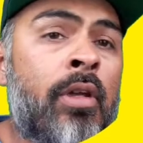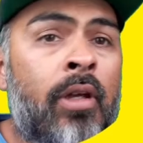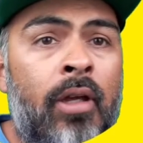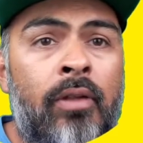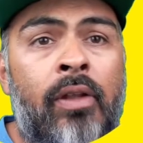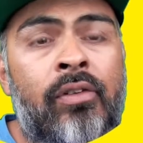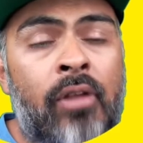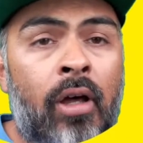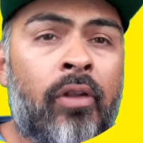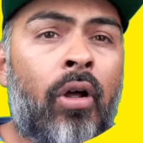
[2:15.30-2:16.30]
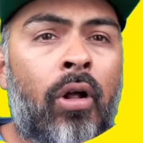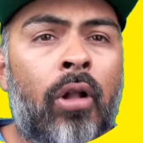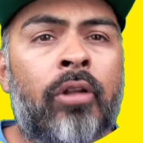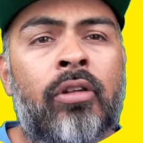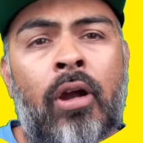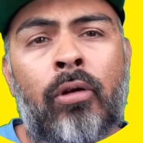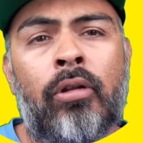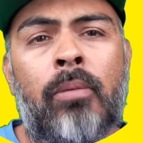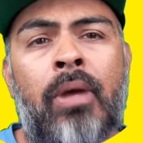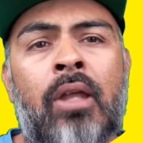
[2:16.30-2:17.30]
And that's not all
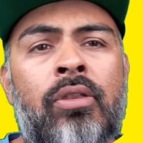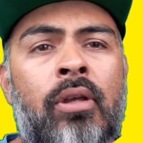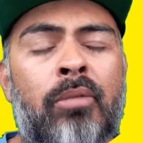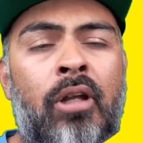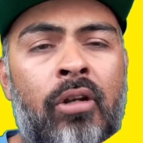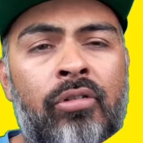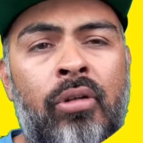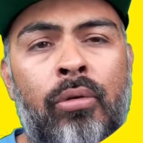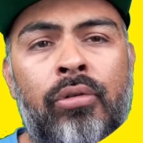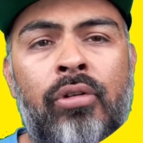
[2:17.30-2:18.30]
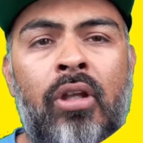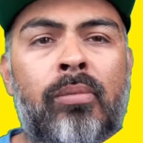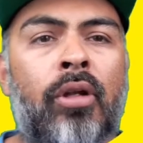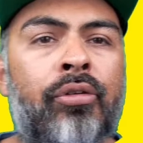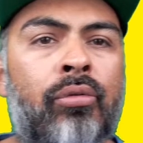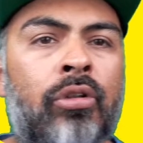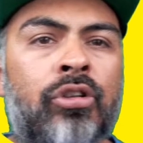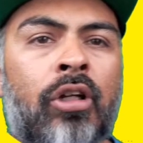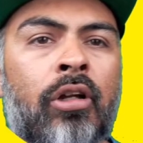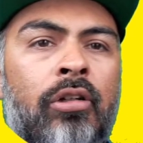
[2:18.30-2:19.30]
entirely a bad thing, but I understand what they're saying about their
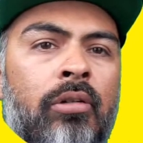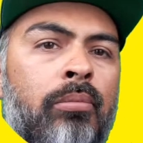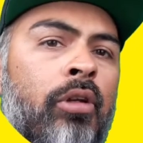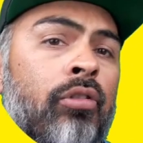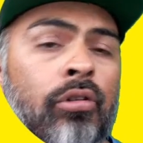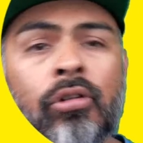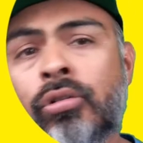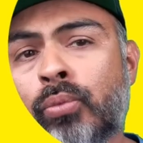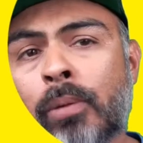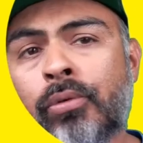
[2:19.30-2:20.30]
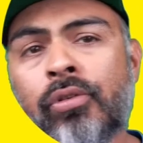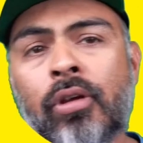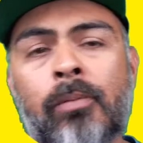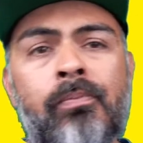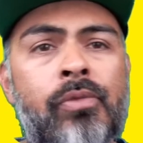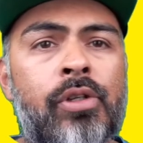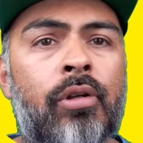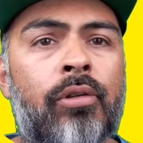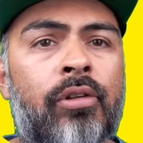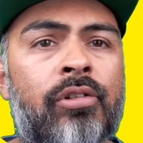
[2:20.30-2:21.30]
originality. But it's good to represent, you
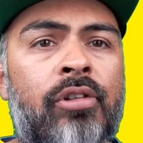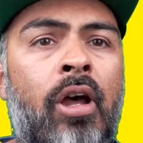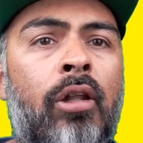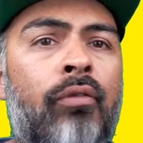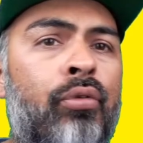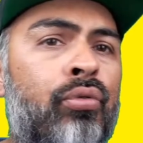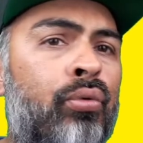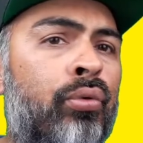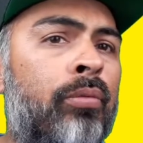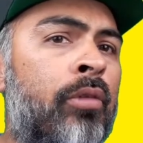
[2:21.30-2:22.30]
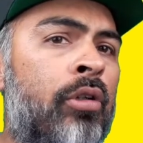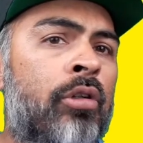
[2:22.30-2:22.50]
know, the style of your school.